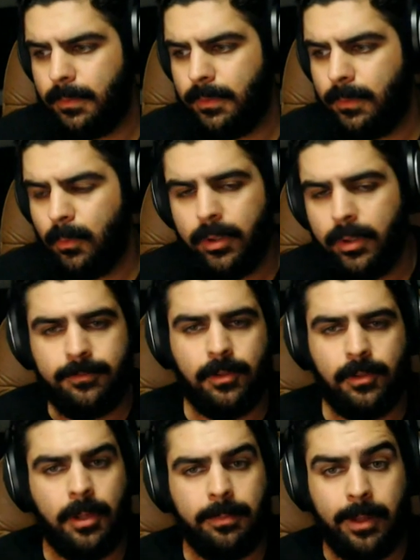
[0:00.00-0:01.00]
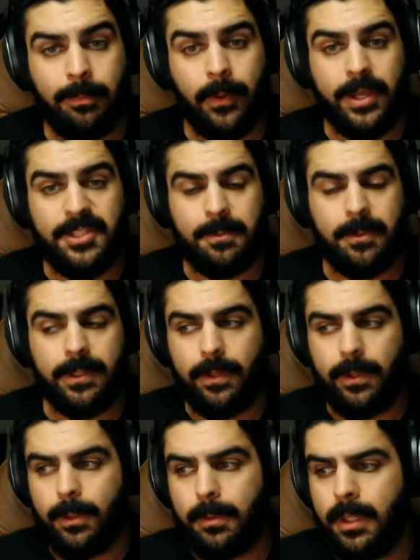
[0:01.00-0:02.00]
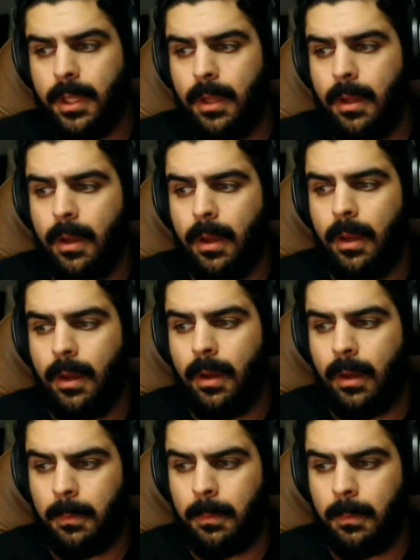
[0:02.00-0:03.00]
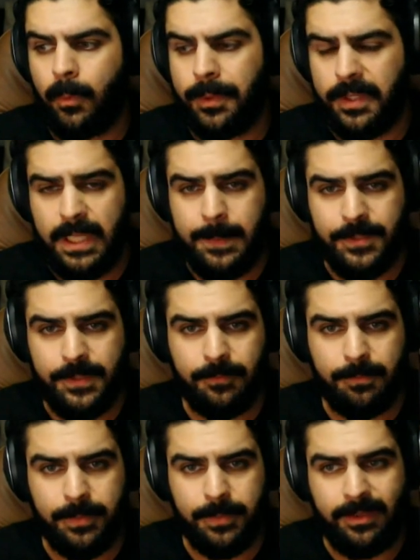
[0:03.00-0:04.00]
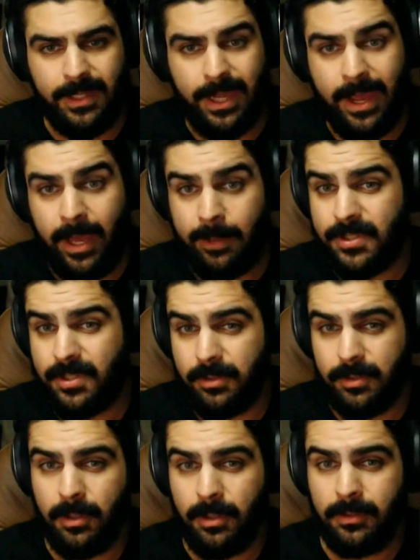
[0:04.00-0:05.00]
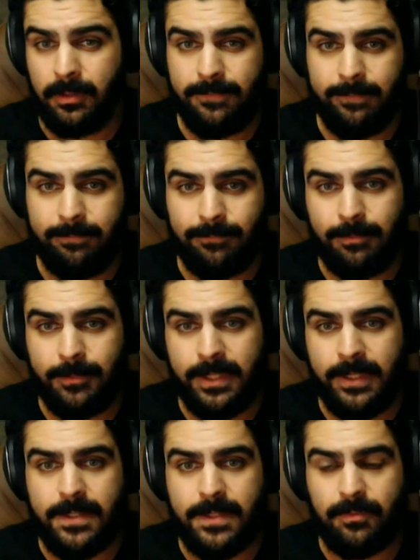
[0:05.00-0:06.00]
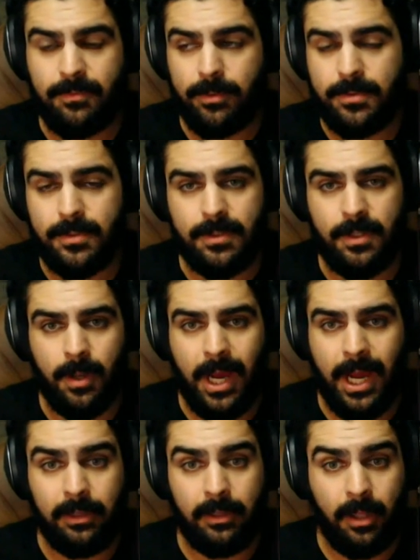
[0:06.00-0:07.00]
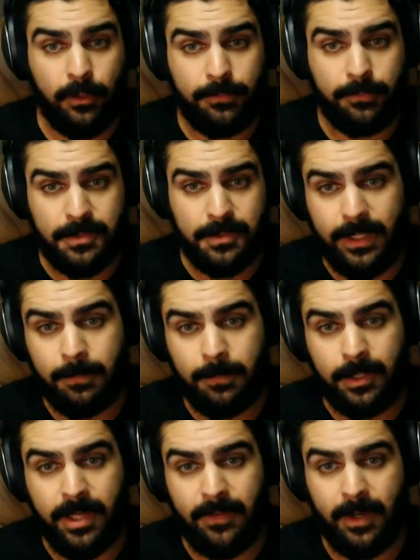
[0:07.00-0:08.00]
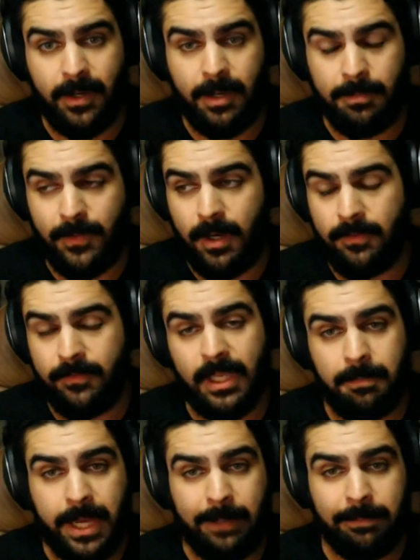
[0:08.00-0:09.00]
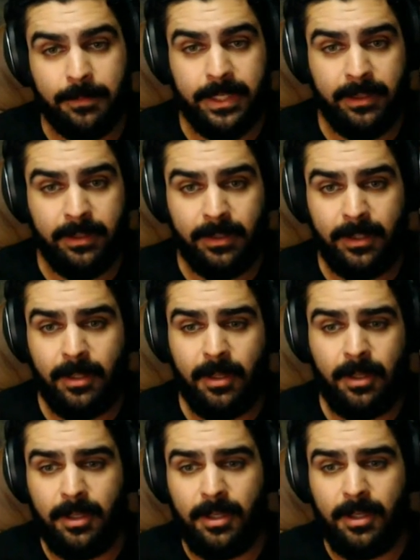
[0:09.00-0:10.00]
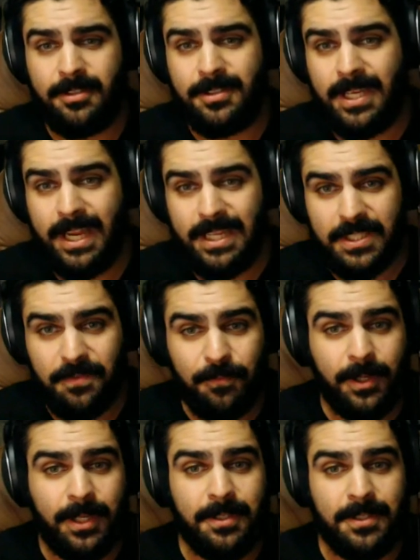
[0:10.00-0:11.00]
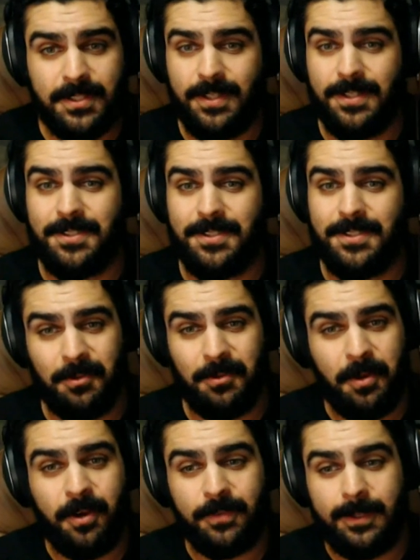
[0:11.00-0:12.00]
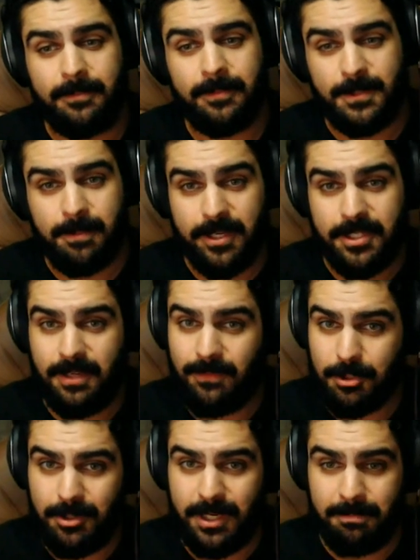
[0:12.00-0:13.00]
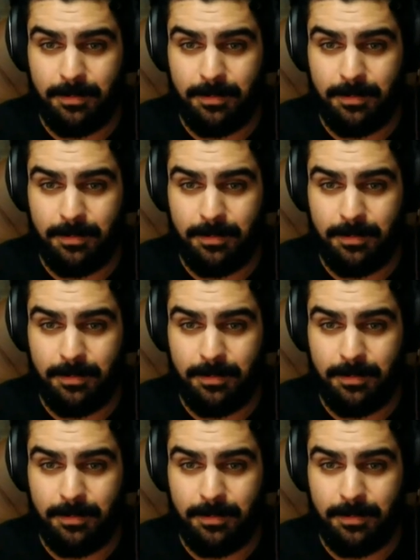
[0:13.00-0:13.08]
the one flaw about raspberry, though, what keeps it from being the absolute all-day vape for me is, for those, I love to vape when I'm having a cup of coffee, and peppermint tastes fucking disgusting with coffee, especially if you drink it